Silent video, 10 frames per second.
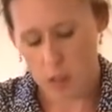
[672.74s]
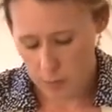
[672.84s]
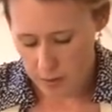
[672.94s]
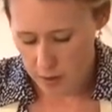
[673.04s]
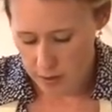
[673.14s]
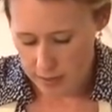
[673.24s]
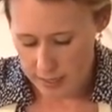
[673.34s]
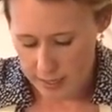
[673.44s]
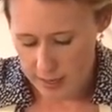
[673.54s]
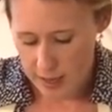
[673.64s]
a little bit of the
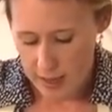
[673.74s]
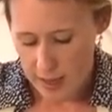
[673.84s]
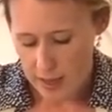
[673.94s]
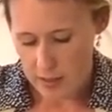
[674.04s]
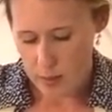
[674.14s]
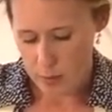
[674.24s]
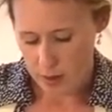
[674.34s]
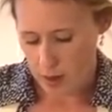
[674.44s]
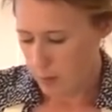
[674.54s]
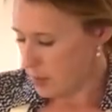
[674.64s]
green, and then the
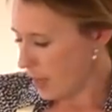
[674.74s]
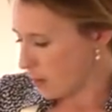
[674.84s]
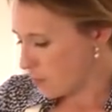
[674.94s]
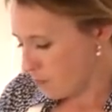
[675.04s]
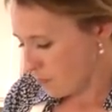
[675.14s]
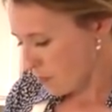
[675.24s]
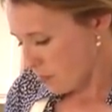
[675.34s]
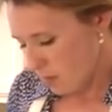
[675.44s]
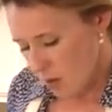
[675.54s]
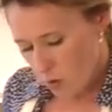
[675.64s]
breadcrumbs. Now,
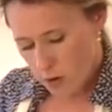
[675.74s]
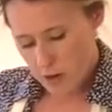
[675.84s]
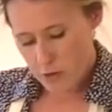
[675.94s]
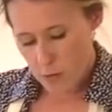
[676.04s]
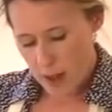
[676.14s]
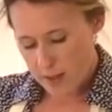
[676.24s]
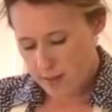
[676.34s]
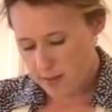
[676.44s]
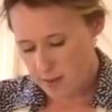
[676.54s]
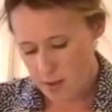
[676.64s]
we're gonna
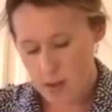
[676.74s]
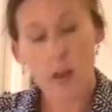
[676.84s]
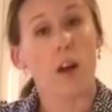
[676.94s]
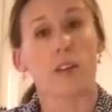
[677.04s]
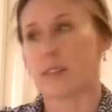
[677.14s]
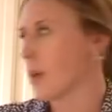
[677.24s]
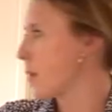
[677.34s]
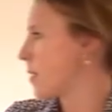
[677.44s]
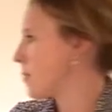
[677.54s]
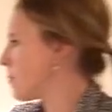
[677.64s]
dress our salmon.